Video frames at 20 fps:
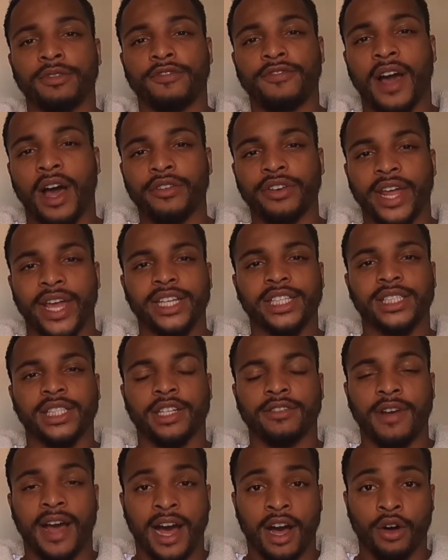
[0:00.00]

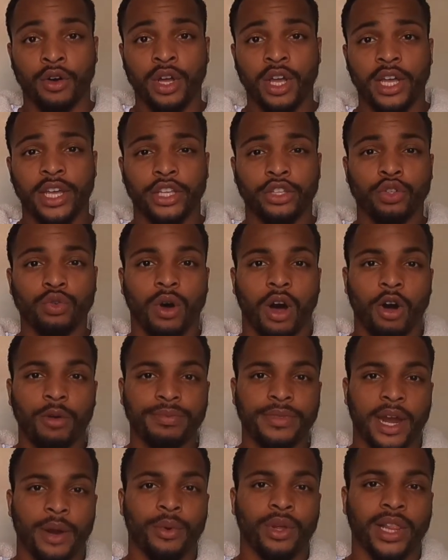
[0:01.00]
foundation of how you
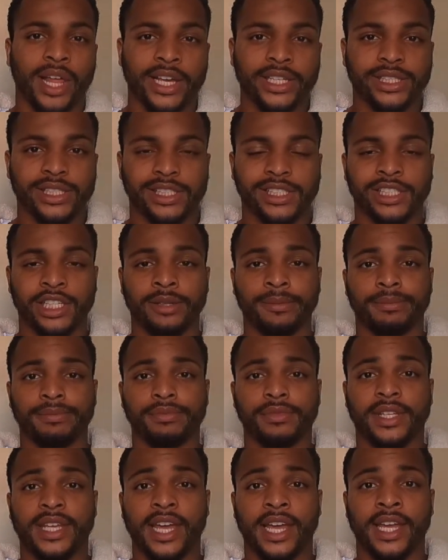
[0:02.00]
hope that
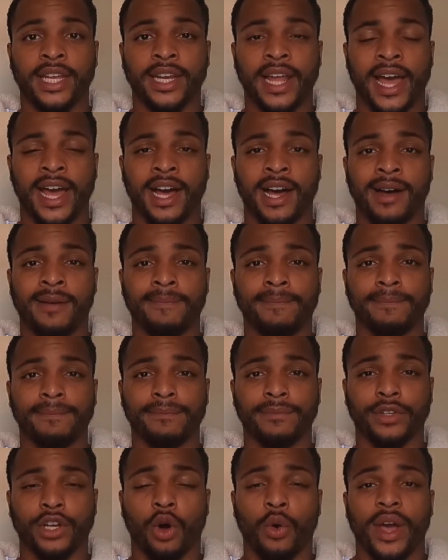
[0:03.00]
relationship can
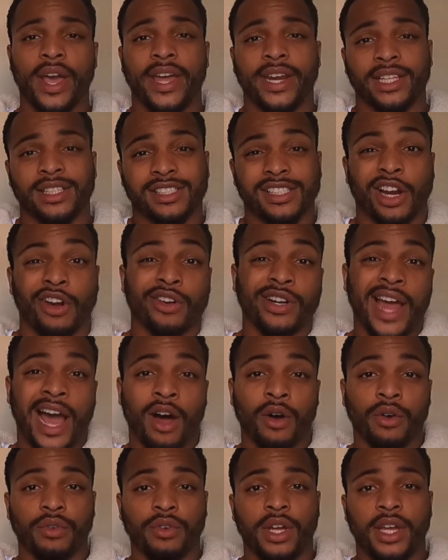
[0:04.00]
go ahead and turn
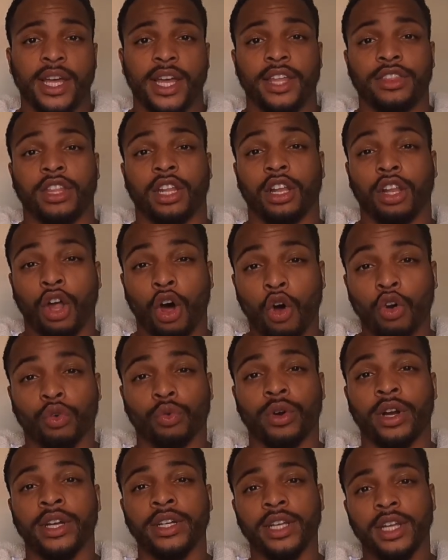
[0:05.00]
out in the
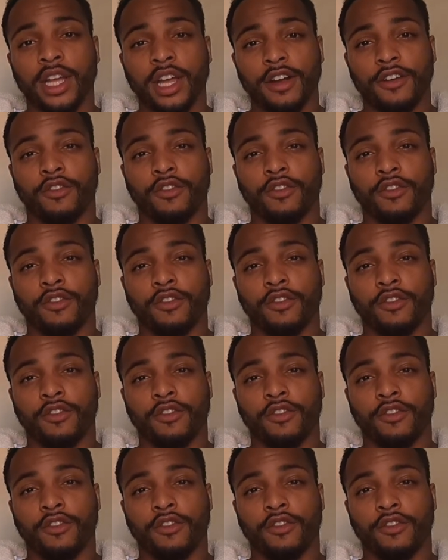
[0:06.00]
long run,